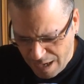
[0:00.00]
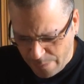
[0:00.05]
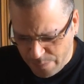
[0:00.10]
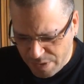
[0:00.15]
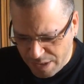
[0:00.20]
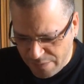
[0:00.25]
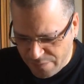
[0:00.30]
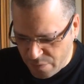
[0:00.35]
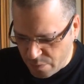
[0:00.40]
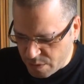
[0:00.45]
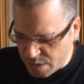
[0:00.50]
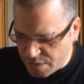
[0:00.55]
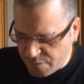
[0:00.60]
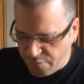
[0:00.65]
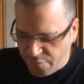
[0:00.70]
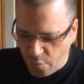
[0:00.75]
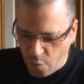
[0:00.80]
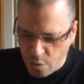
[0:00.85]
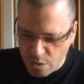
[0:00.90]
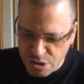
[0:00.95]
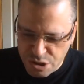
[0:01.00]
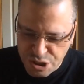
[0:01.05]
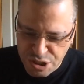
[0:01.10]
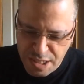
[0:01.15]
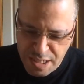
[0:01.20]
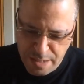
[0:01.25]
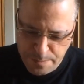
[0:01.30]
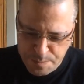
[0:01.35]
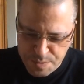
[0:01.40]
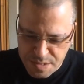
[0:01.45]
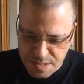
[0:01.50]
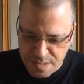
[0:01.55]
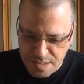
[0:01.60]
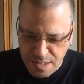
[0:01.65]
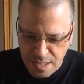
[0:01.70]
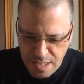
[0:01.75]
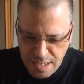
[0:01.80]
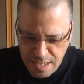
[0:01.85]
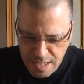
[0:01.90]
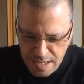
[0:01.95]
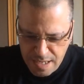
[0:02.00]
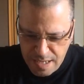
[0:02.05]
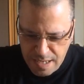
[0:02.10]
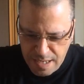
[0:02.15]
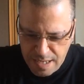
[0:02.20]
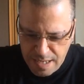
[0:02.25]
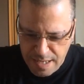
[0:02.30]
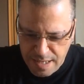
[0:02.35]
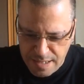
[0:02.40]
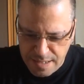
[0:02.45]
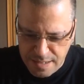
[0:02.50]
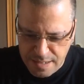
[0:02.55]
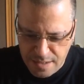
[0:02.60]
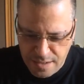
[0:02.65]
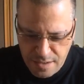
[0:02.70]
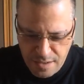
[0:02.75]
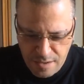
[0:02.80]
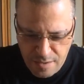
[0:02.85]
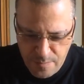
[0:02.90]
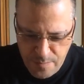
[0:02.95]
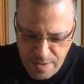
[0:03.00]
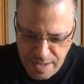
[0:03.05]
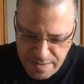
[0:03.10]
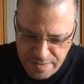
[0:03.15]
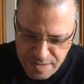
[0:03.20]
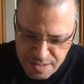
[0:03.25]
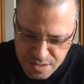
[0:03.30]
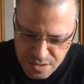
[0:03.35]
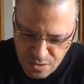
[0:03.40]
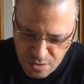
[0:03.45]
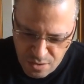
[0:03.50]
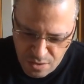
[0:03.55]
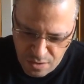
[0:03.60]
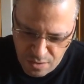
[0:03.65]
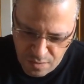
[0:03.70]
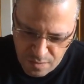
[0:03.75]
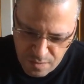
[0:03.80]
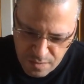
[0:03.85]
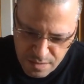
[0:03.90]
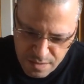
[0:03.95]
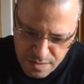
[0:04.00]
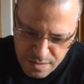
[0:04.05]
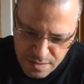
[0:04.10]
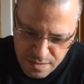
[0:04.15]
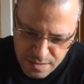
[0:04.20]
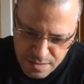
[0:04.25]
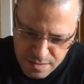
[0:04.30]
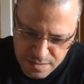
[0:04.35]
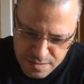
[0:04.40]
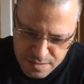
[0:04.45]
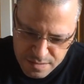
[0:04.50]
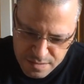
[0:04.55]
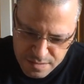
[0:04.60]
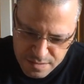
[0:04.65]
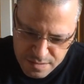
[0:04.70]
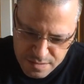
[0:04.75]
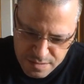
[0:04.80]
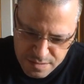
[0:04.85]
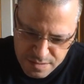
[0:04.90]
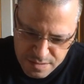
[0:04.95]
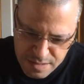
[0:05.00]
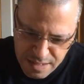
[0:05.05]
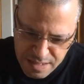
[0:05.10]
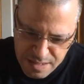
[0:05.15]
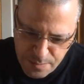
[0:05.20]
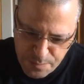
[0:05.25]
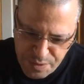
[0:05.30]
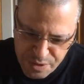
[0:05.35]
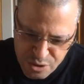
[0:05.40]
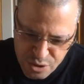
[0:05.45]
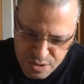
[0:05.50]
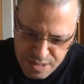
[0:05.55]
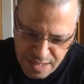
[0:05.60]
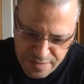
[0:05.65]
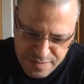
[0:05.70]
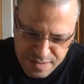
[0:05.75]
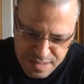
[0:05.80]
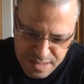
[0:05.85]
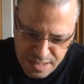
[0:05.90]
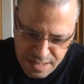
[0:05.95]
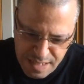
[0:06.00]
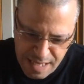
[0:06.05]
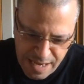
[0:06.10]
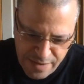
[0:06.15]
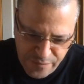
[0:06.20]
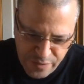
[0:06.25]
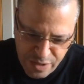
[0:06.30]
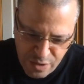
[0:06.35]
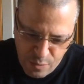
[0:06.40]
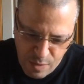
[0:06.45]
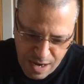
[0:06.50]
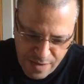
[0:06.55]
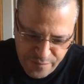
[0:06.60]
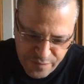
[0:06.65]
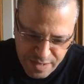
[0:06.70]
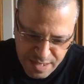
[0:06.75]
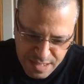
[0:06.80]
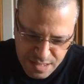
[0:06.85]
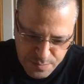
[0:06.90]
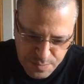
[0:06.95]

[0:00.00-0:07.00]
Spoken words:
I believe there was four shapes. And, oh man, these are all, like, the pictures I've seen, every graphic